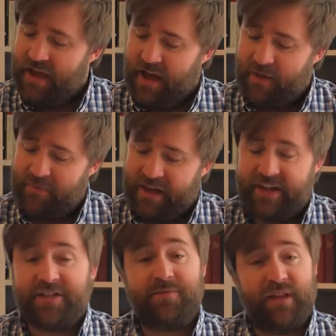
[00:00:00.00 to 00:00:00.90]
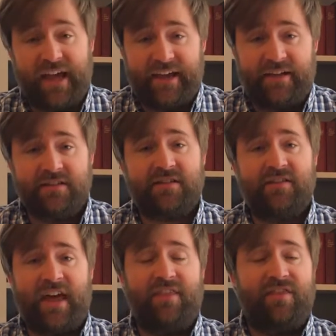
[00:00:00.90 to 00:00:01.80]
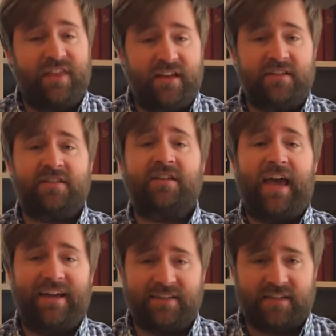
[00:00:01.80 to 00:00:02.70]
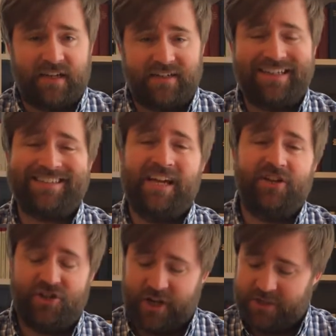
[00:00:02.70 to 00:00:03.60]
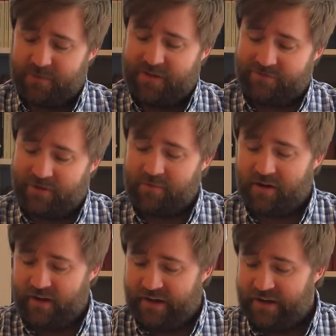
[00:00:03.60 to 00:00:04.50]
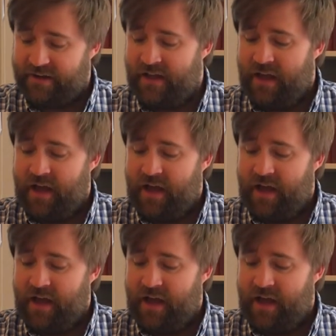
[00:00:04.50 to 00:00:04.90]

And explains that this exile is a judgment from God